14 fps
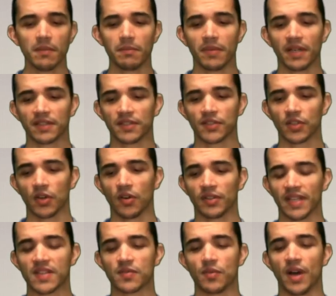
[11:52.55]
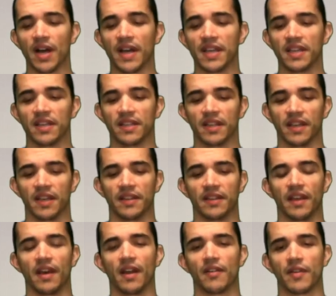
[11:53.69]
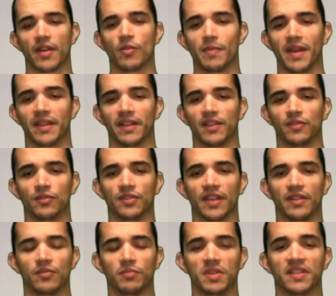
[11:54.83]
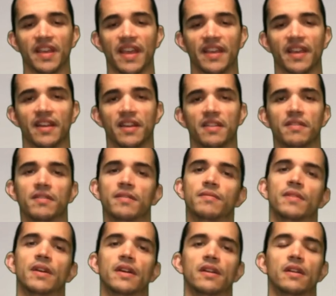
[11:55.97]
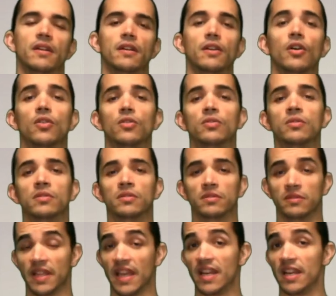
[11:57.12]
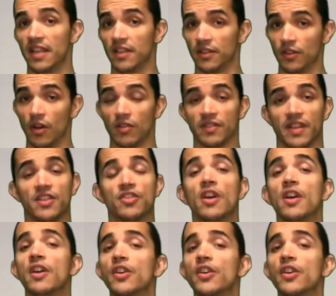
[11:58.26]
But so that's why they are recommended to be taken in low daily dosage.